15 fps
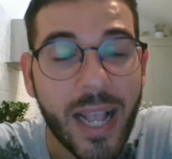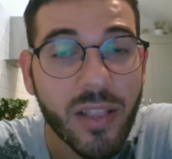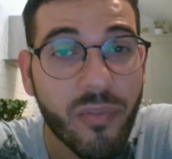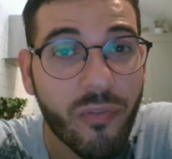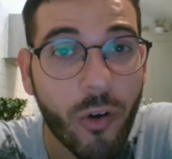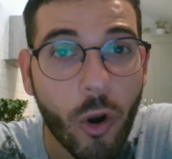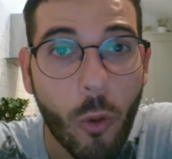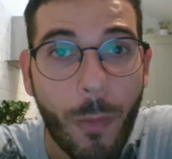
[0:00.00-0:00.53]

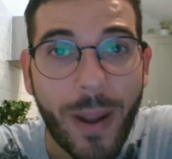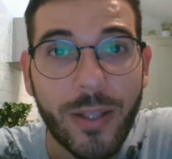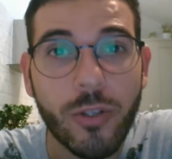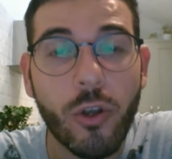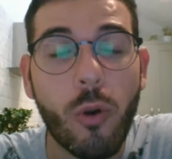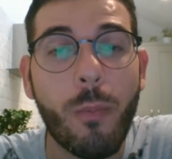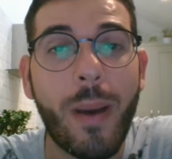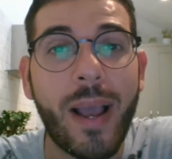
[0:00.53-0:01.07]
and follow
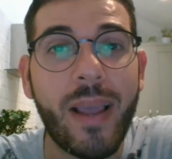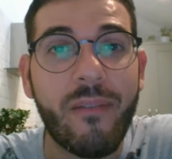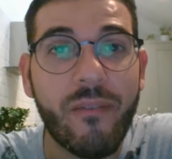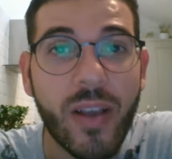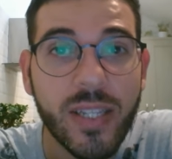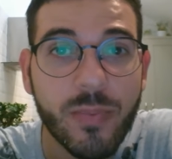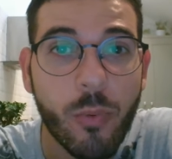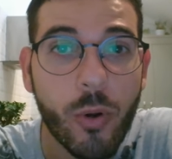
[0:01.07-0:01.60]
button on my
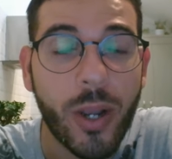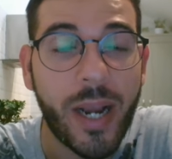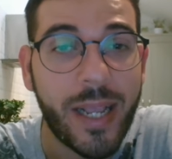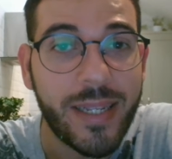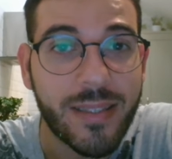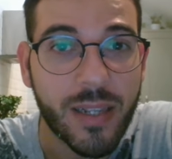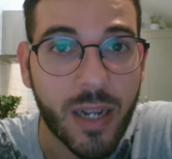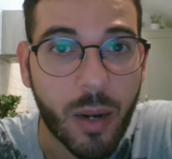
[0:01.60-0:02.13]

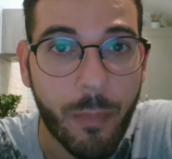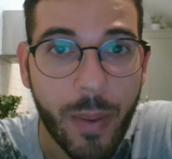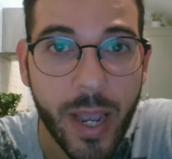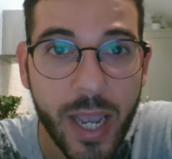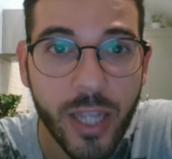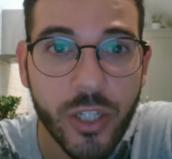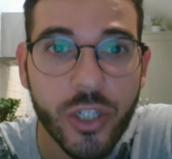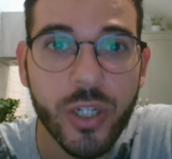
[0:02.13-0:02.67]
Facebook and
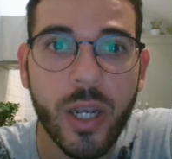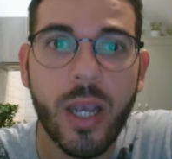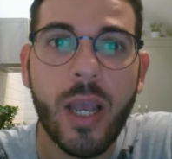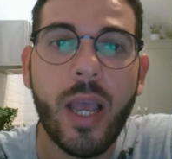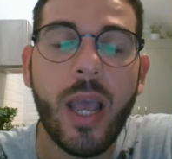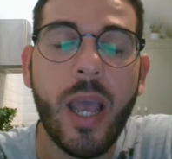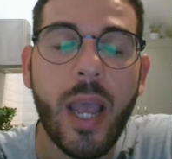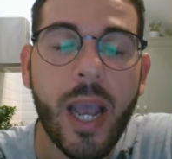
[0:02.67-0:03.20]
Instagram page.
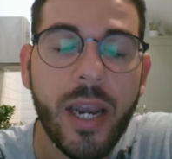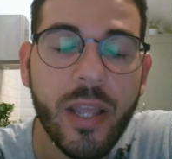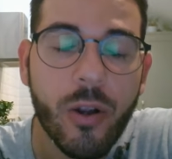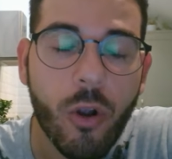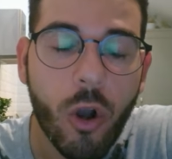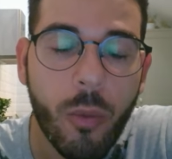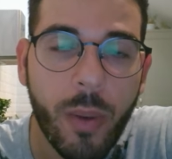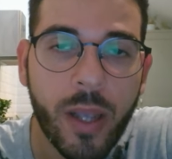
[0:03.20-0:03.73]

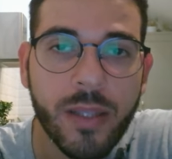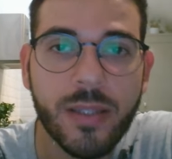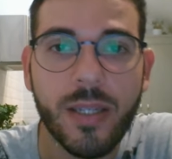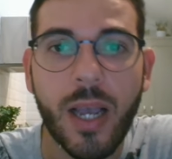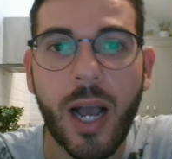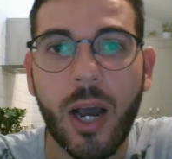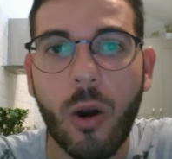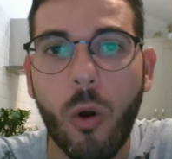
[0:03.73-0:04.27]
Any
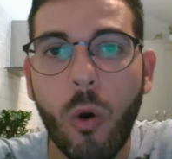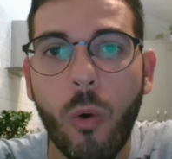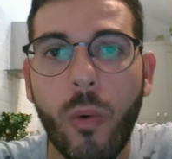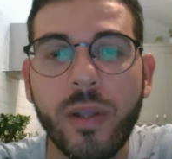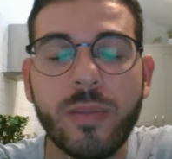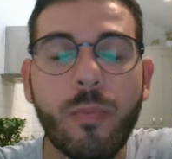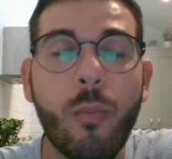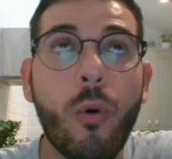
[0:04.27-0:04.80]
comments are
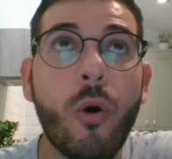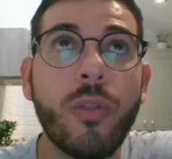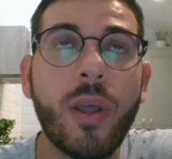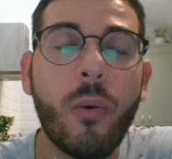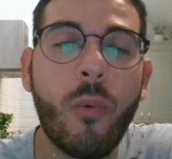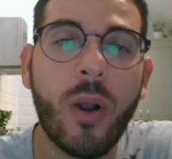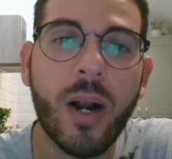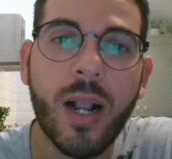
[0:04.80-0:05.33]
always
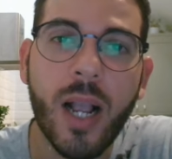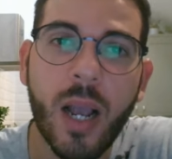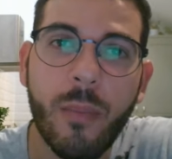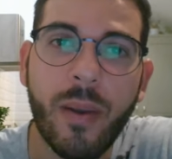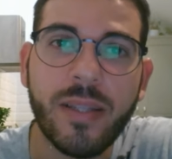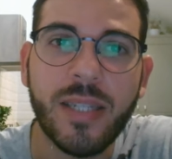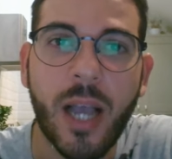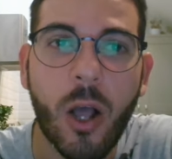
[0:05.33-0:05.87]
more than
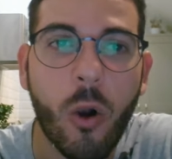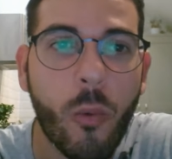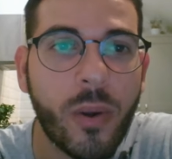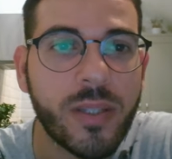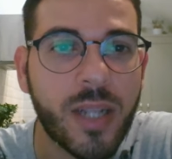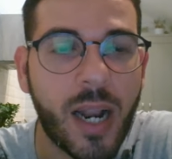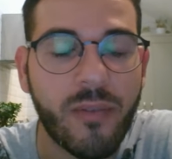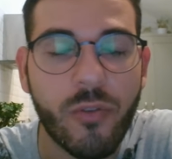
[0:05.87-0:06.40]
welcome, as I
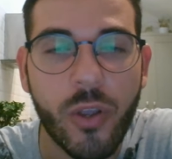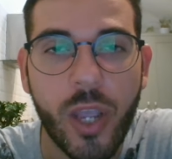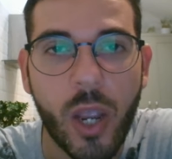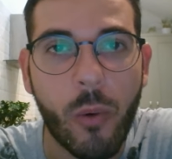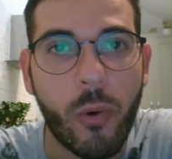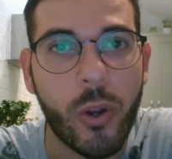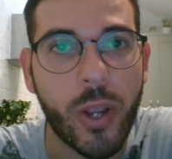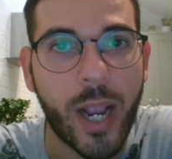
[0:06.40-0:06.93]
always love
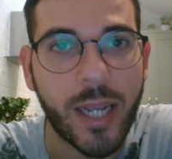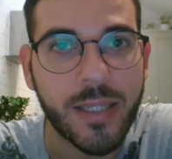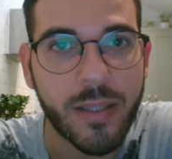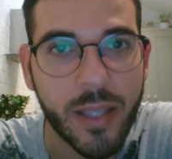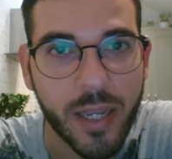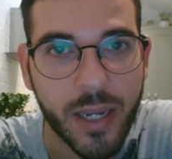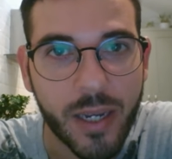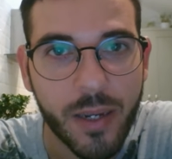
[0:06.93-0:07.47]
to hear what you
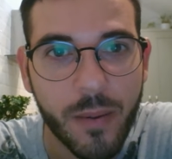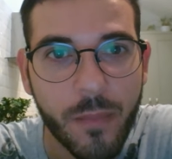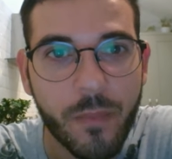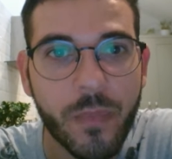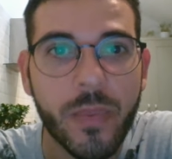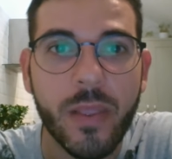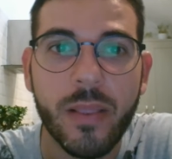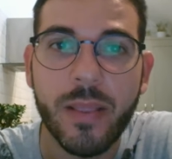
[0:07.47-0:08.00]
guys think.
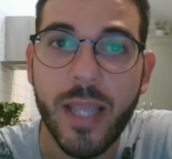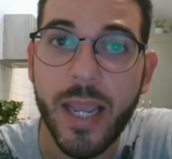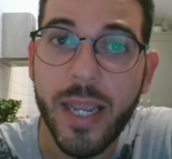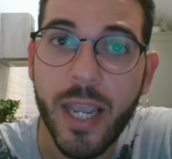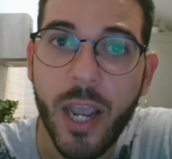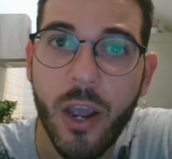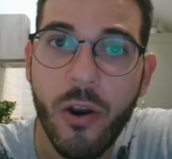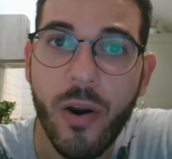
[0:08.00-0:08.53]

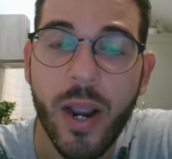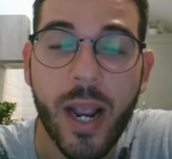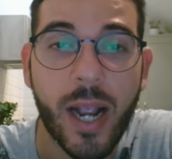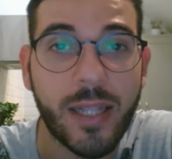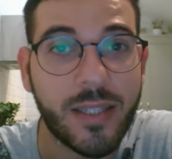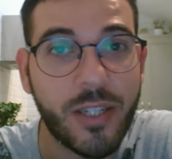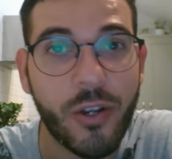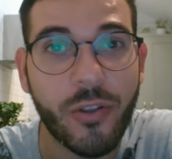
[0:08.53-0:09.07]
Take care
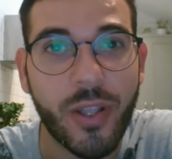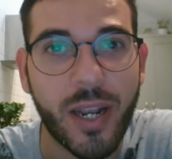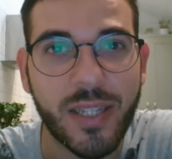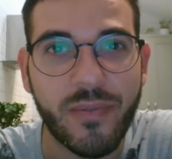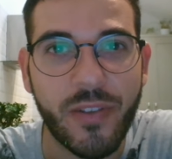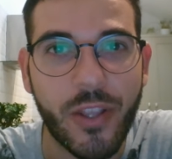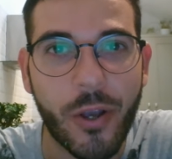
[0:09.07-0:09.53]
and see you in the next